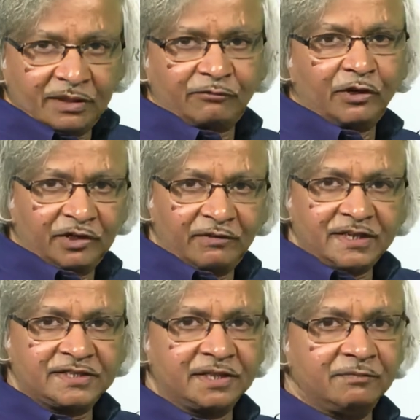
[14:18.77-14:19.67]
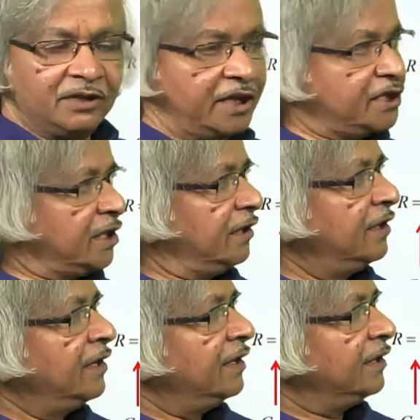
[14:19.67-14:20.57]
for device
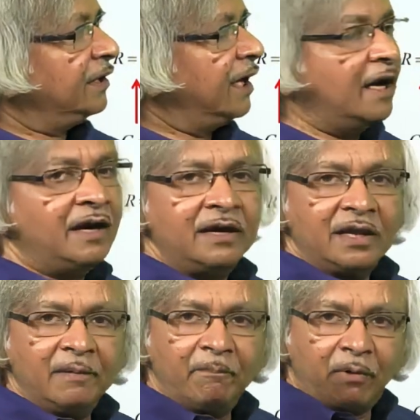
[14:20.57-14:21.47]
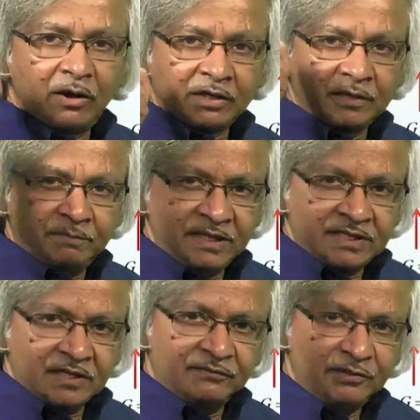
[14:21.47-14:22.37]
simulation, the important
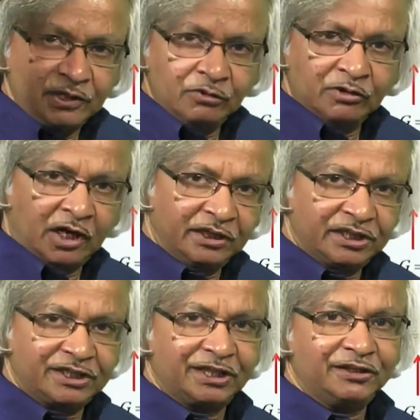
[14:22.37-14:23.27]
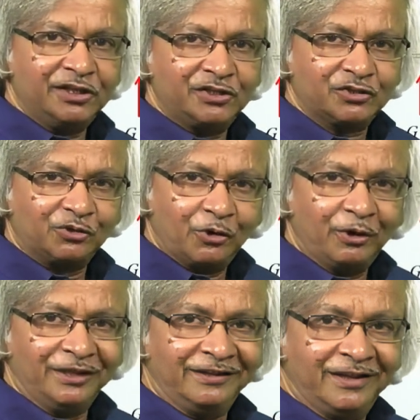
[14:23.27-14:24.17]
piece of new knowledge that needs to
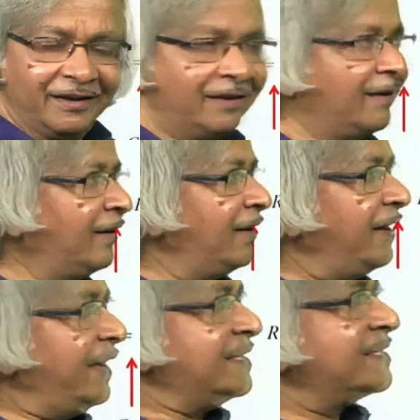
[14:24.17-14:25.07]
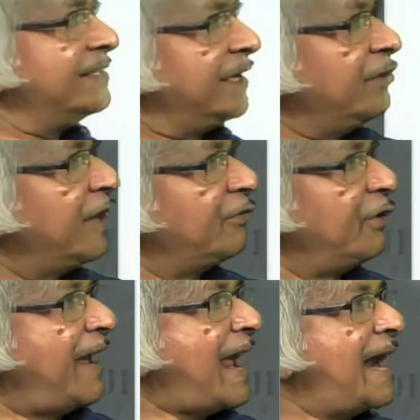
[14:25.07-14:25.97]
go in there is that you have
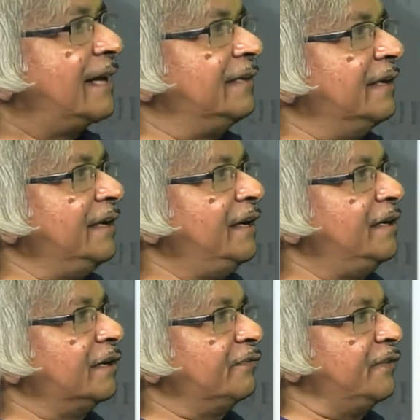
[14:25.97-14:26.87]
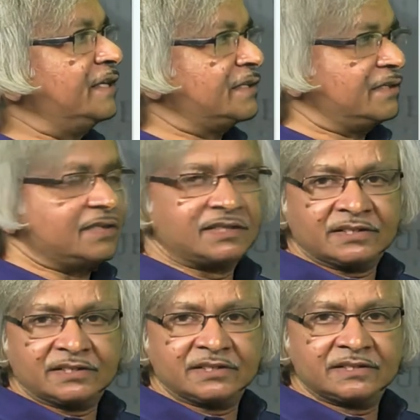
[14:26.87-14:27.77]
to add the interface
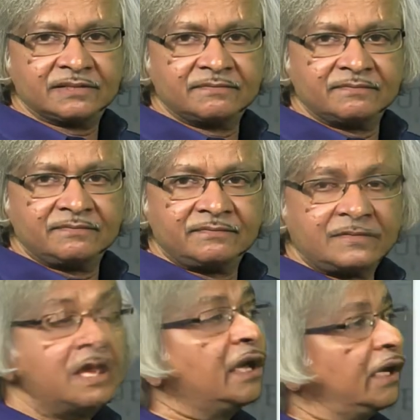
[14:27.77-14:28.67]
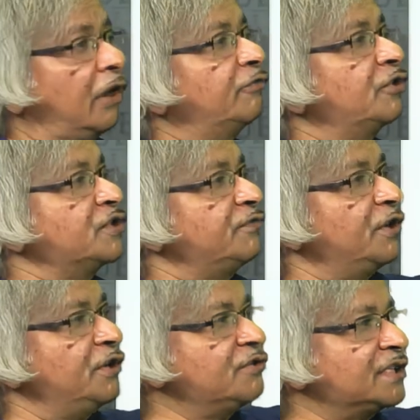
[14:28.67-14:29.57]
resistances. Now, of course, if
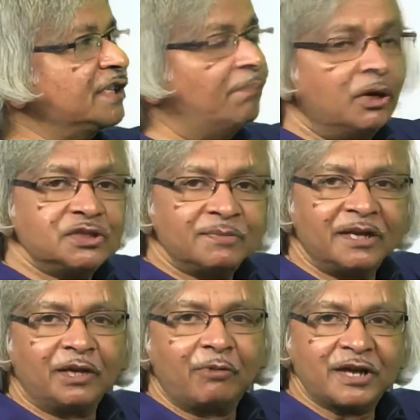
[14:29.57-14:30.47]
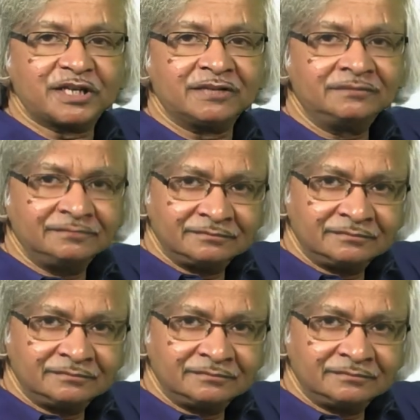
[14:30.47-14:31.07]
you're using the Boltzmann equation